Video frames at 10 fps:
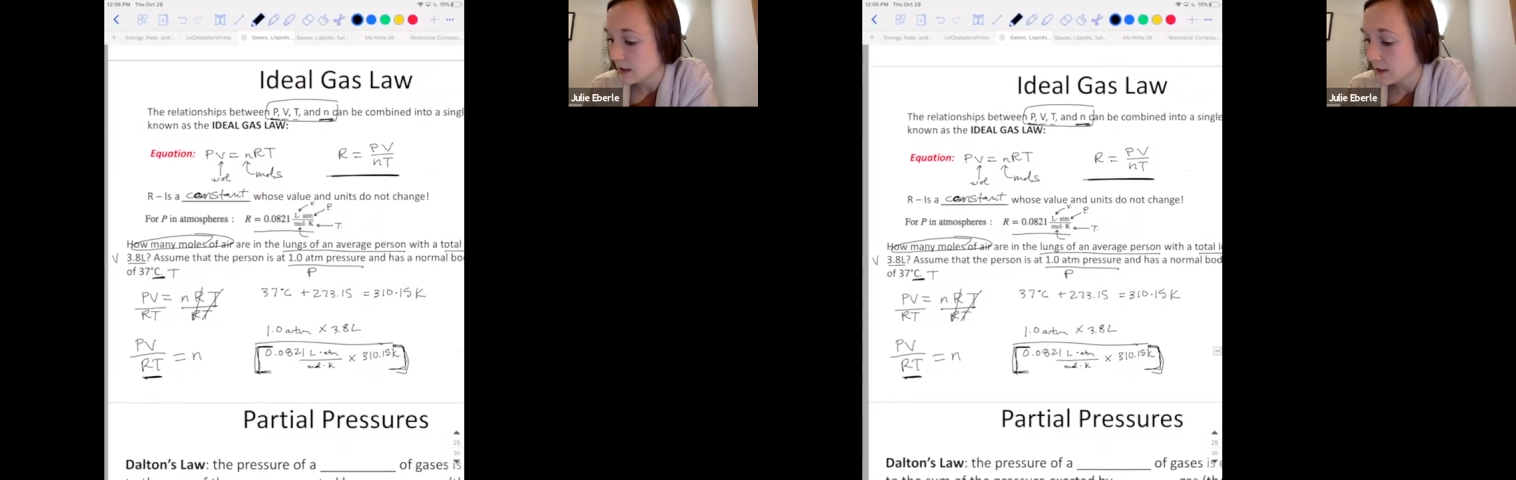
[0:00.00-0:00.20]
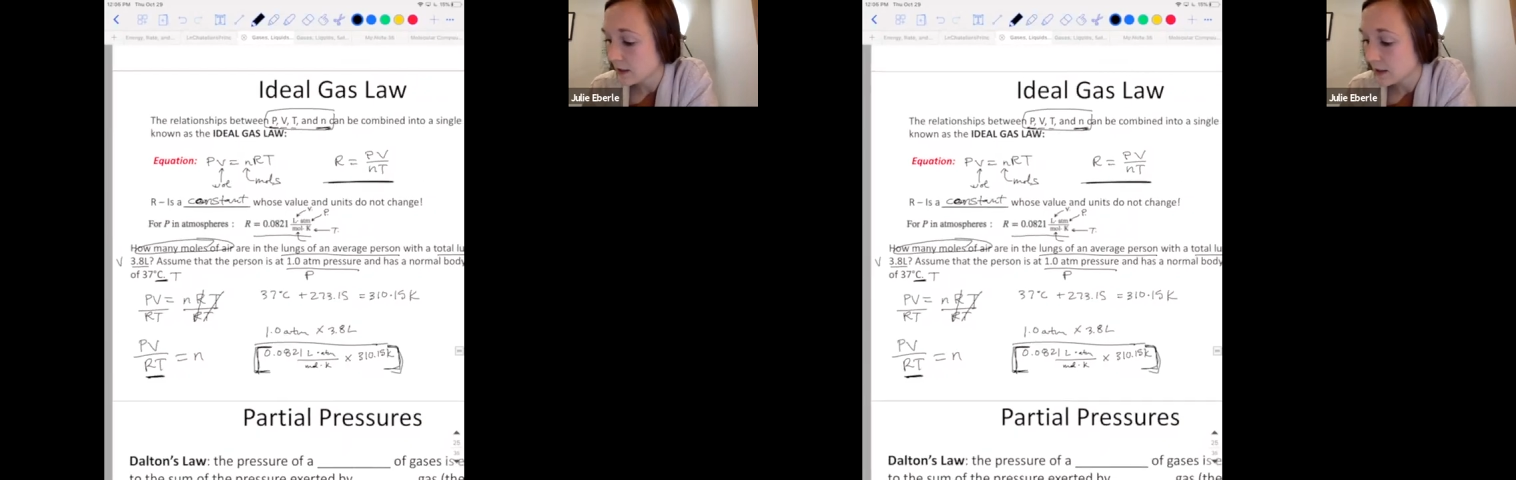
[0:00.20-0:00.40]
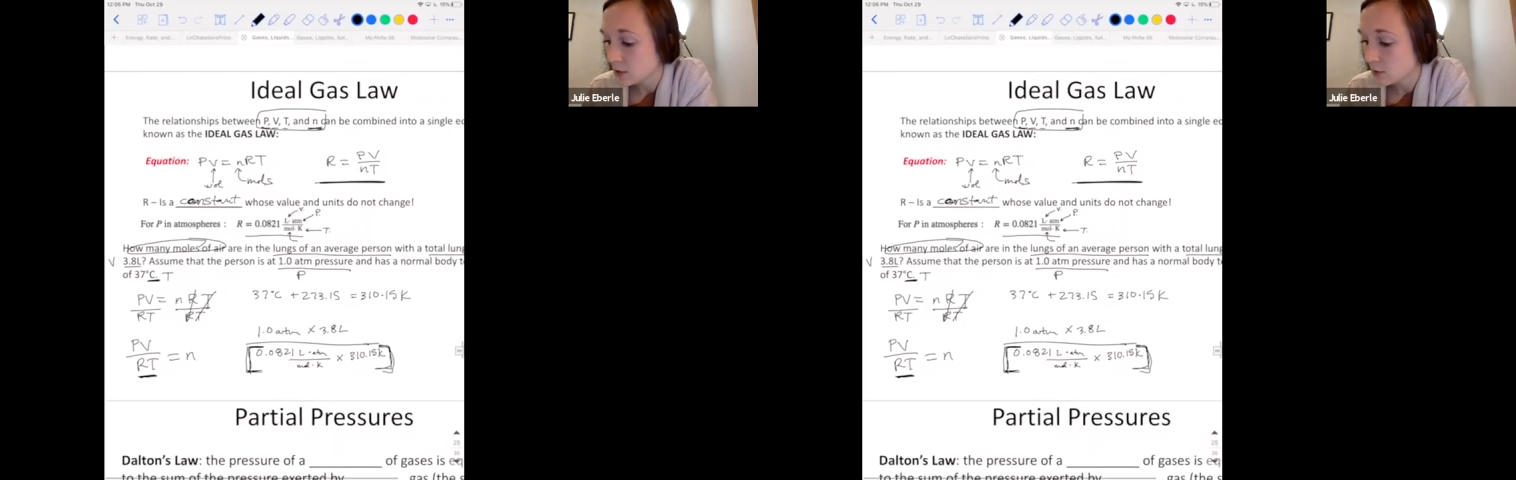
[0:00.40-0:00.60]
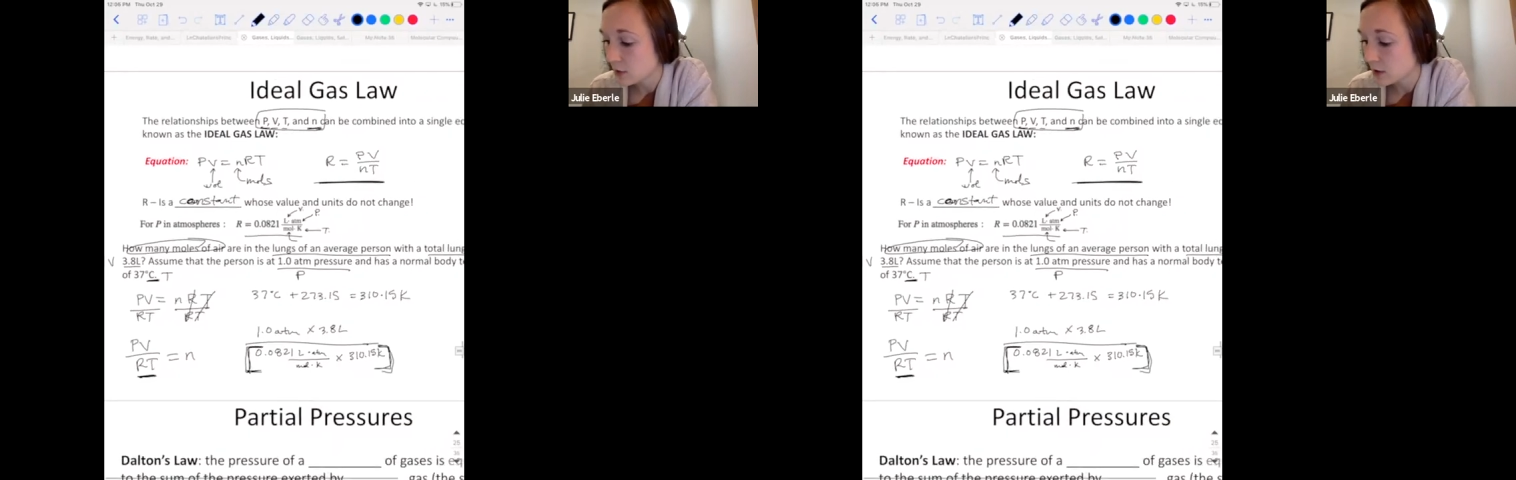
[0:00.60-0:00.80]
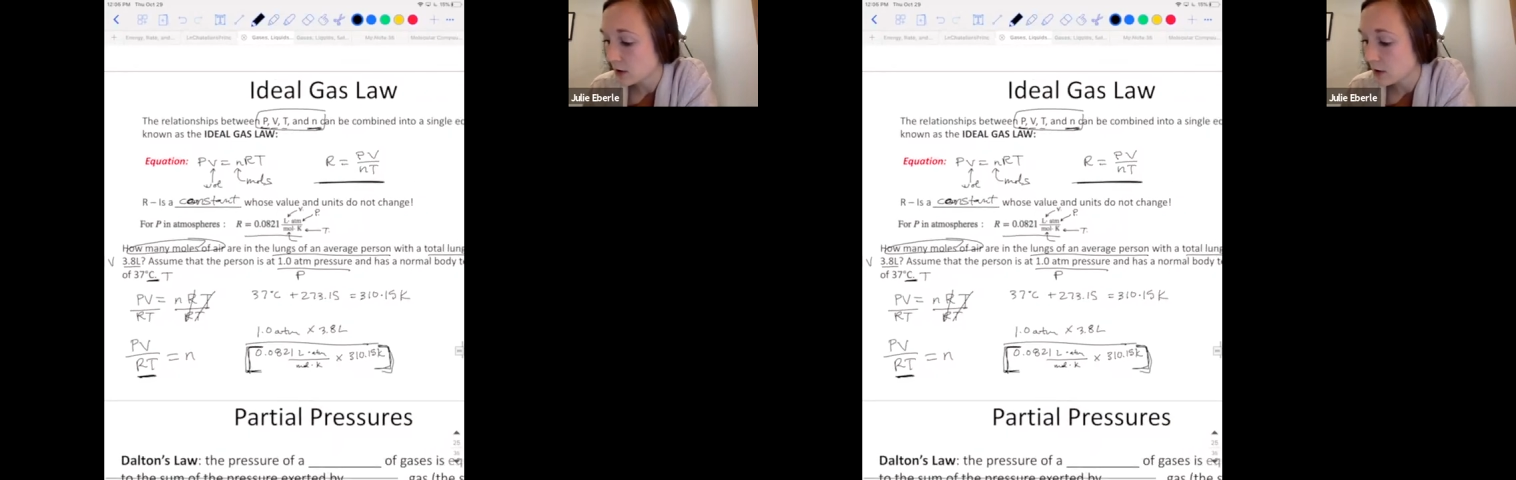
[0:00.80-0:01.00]
unless you
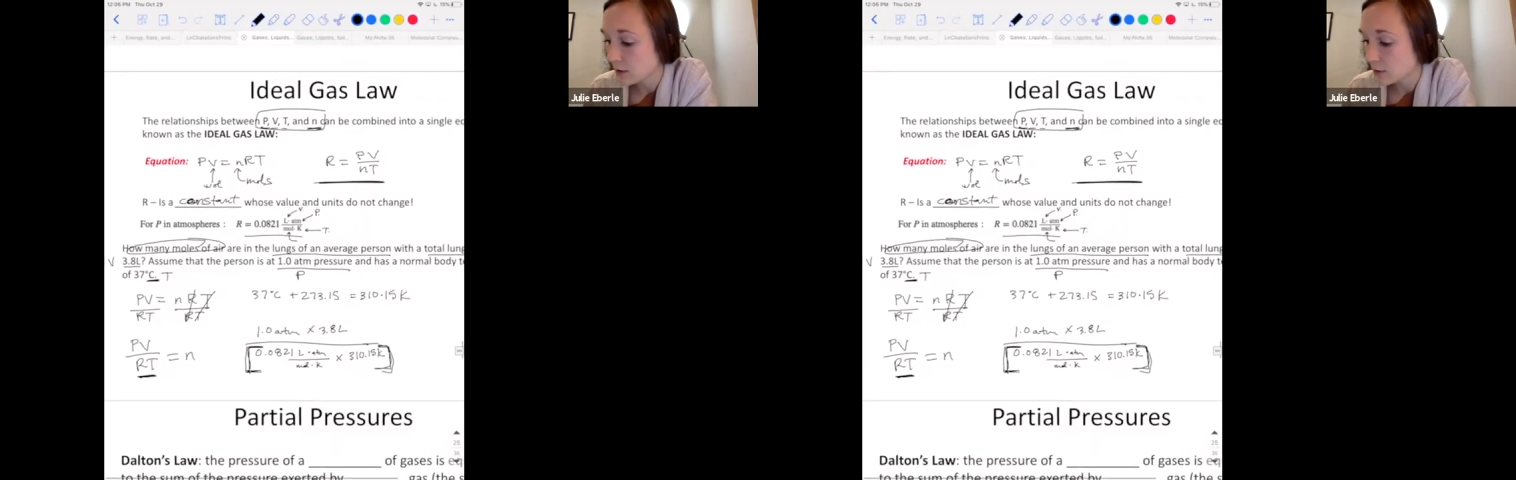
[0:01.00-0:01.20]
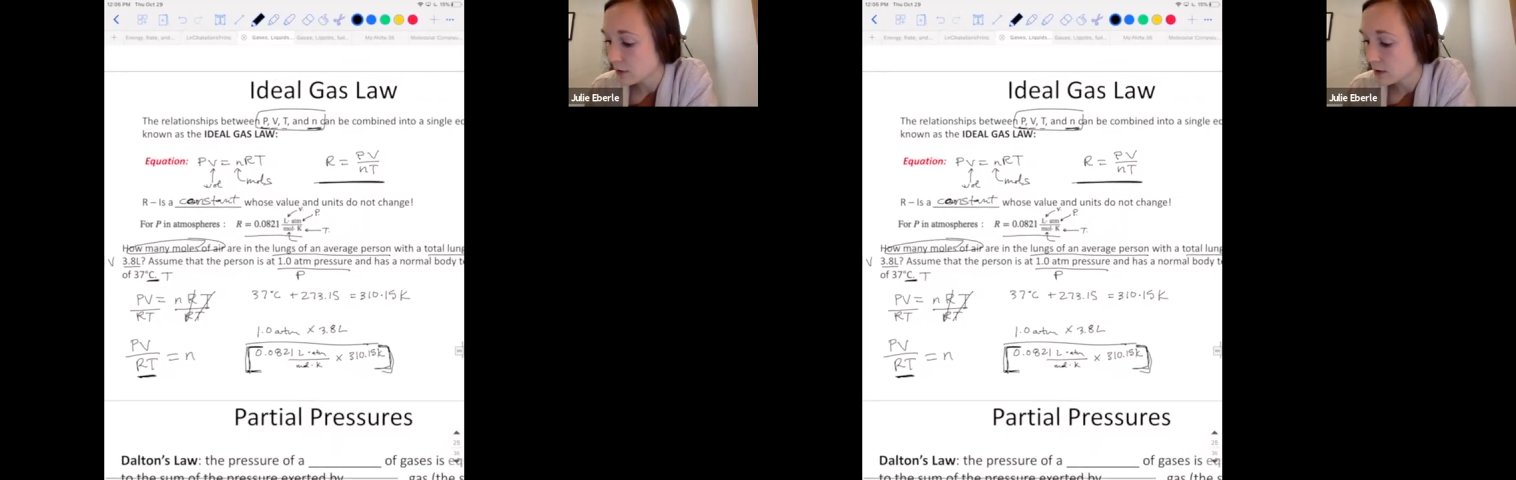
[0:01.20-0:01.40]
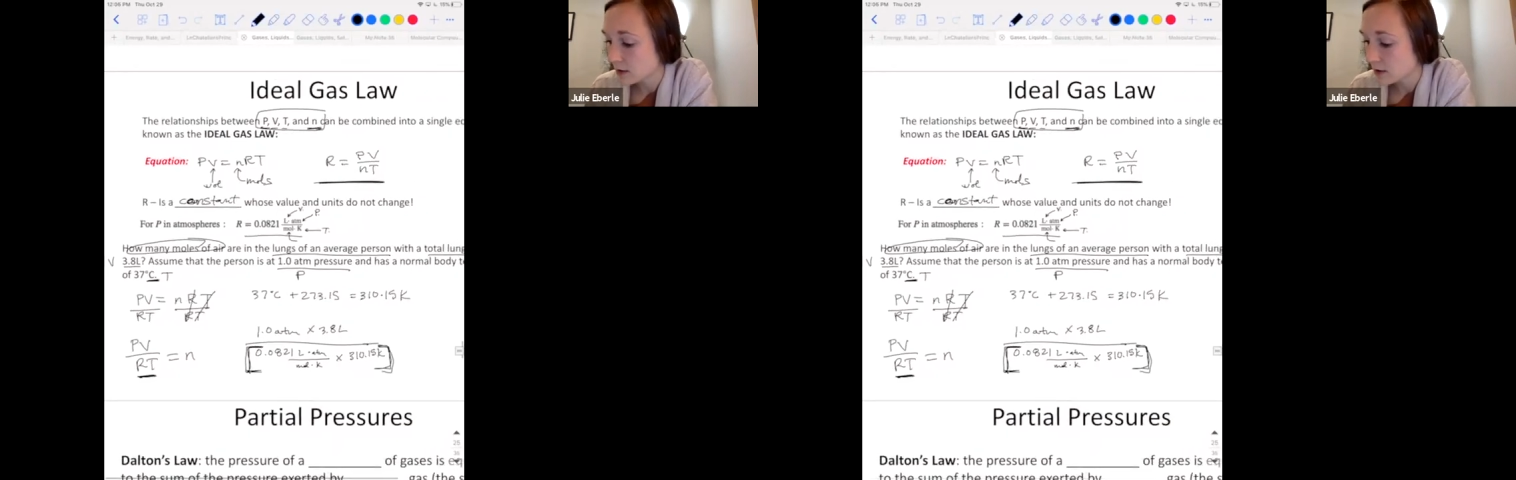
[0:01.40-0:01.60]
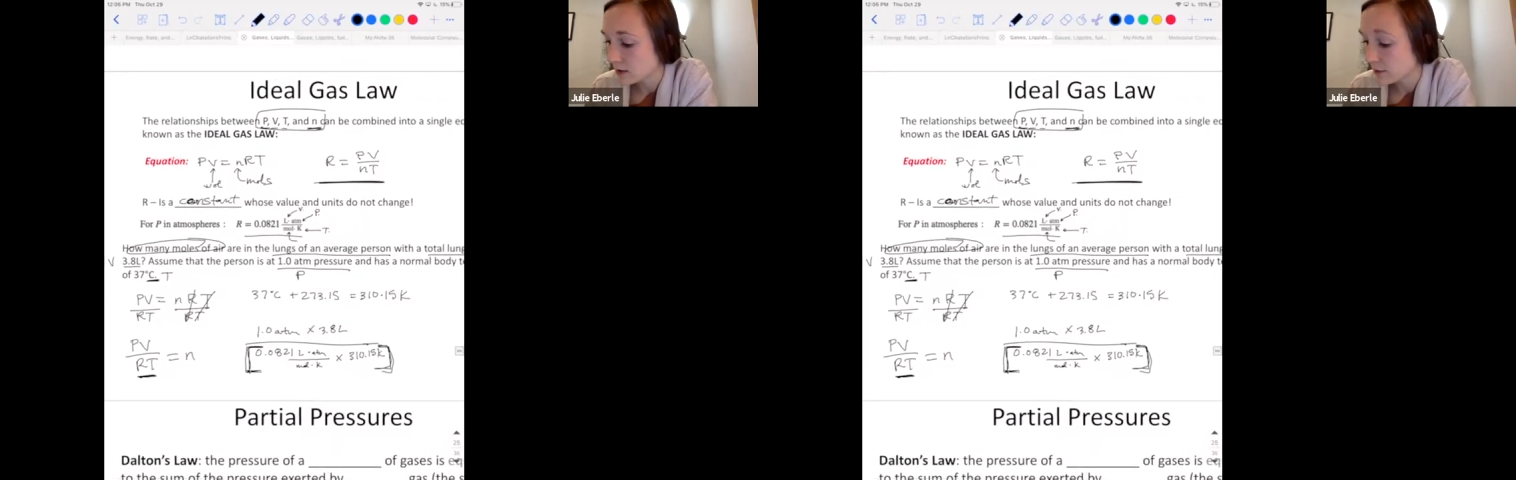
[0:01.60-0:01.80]
put it all in parentheses.